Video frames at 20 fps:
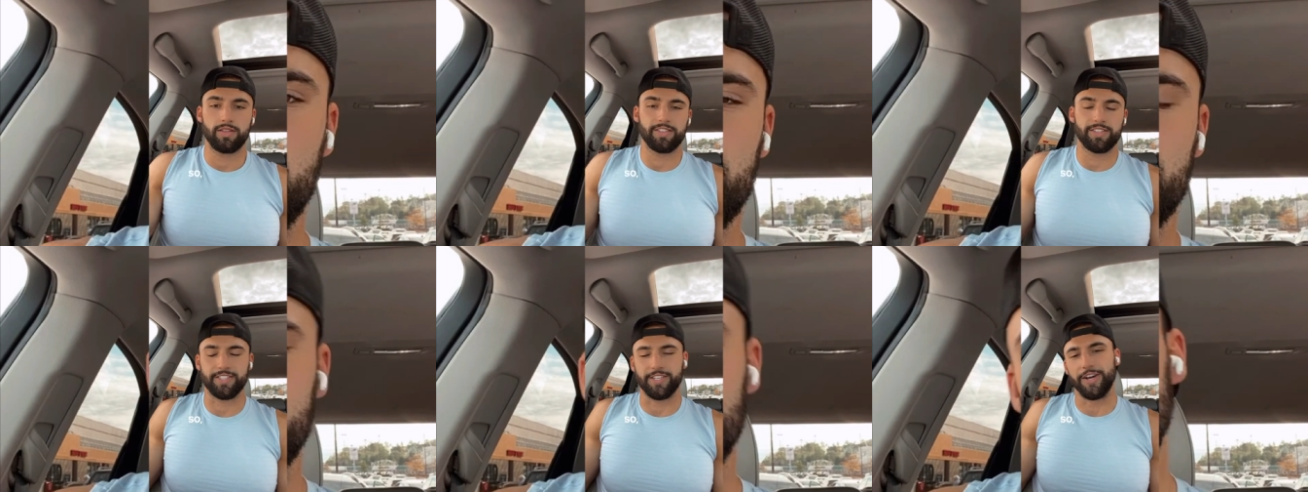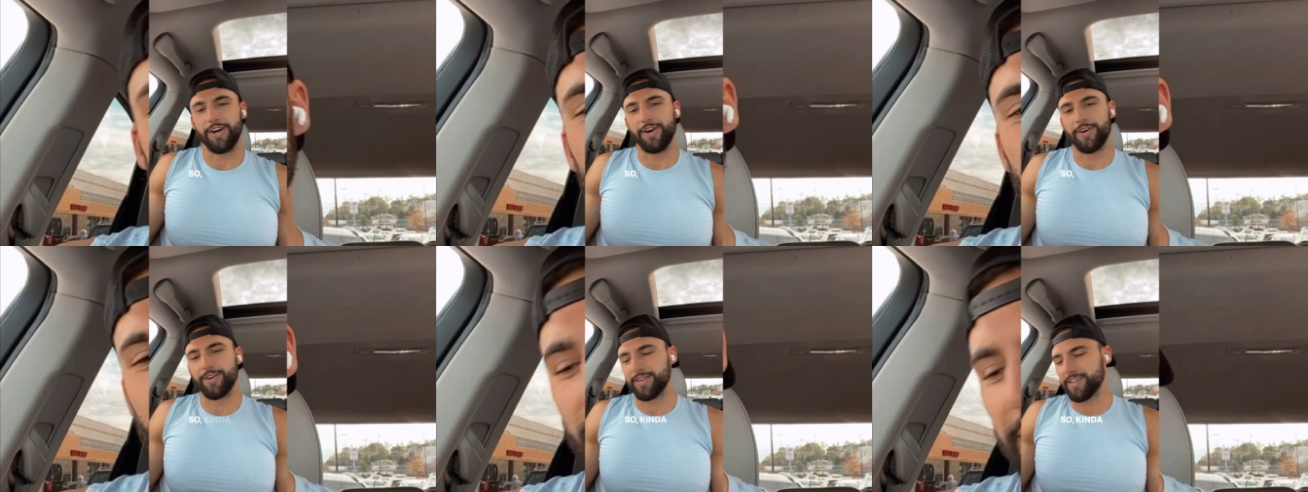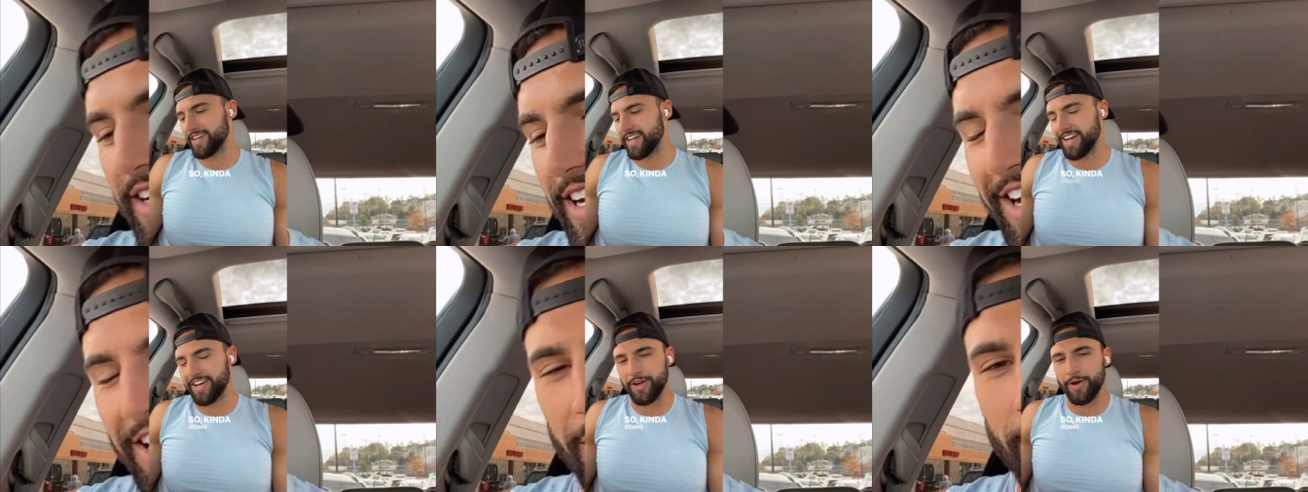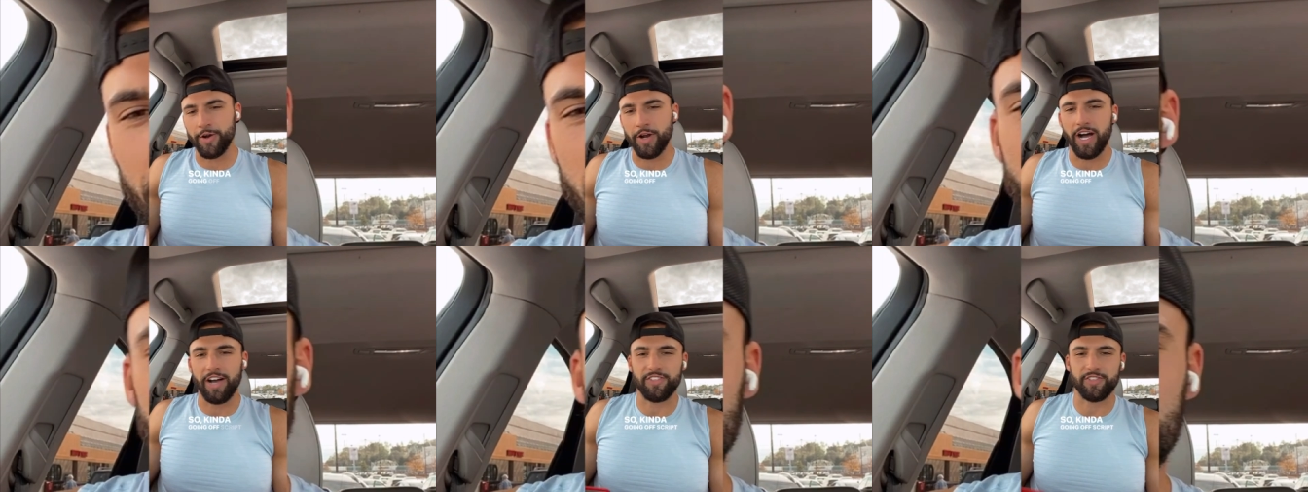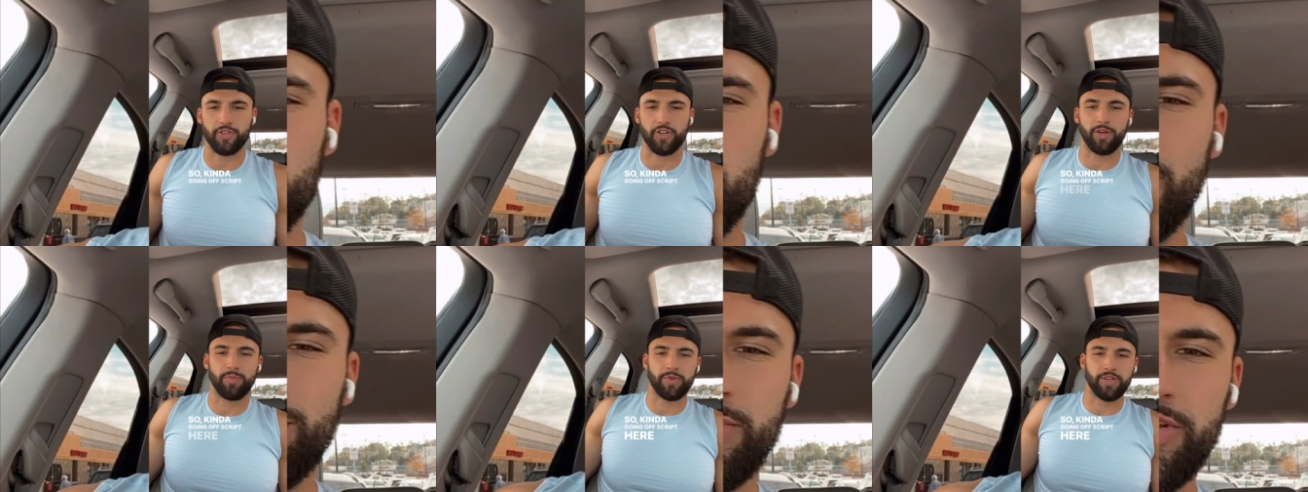So kind of going off
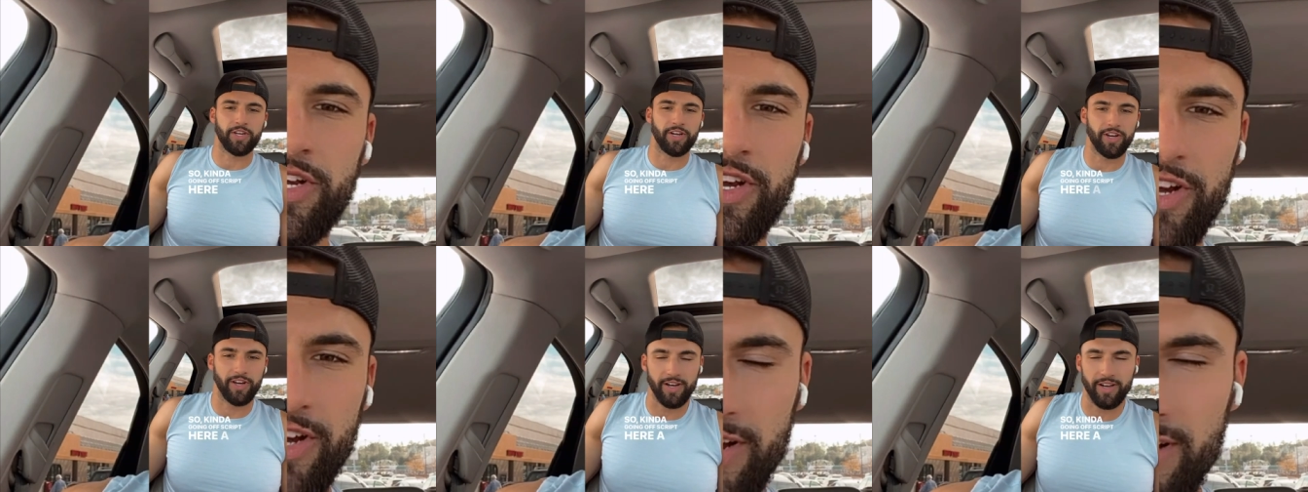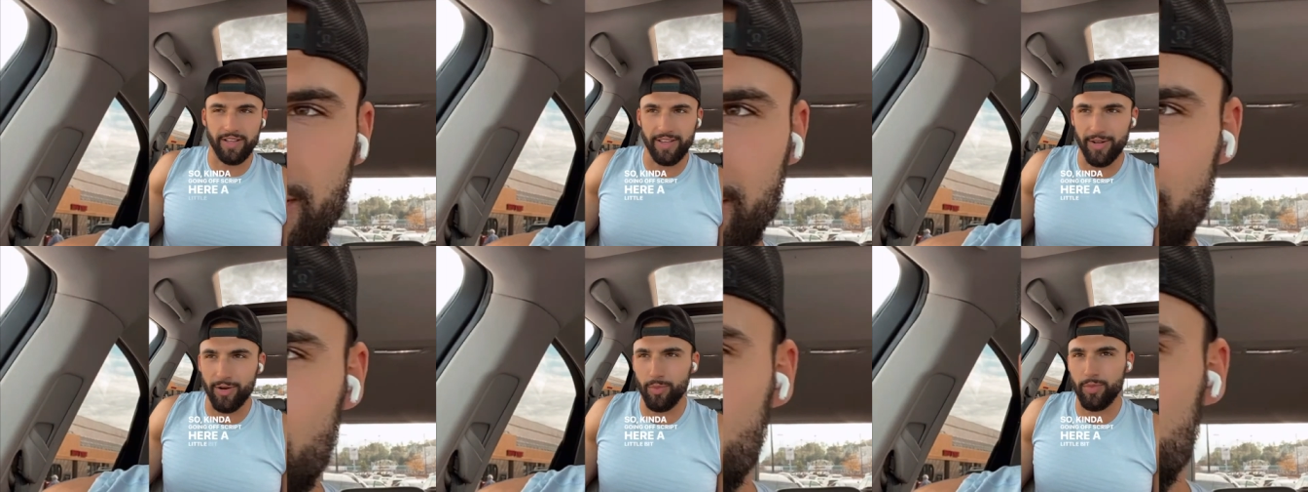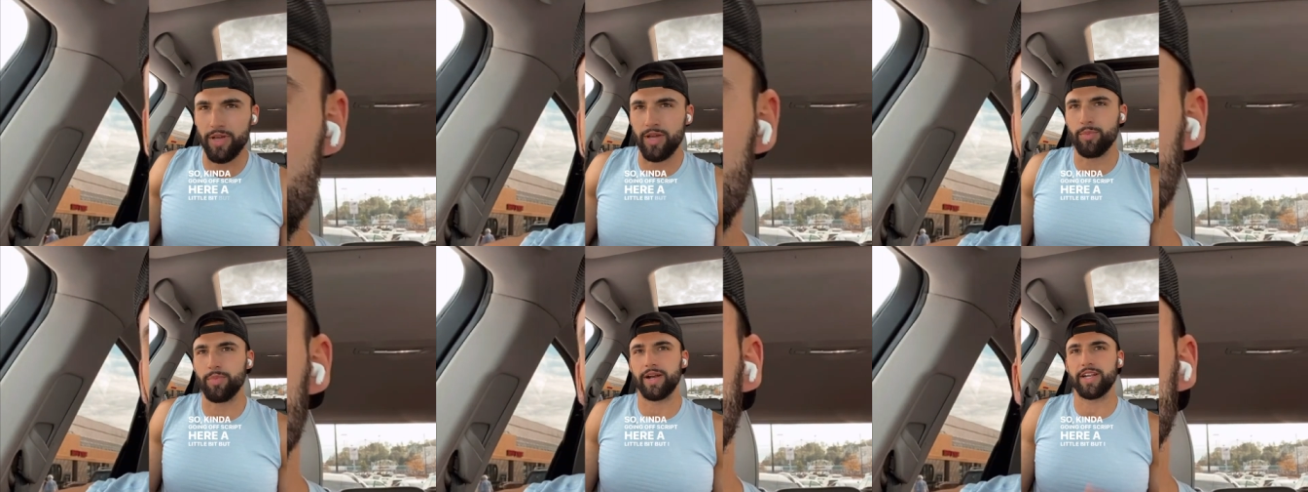script here a little bit,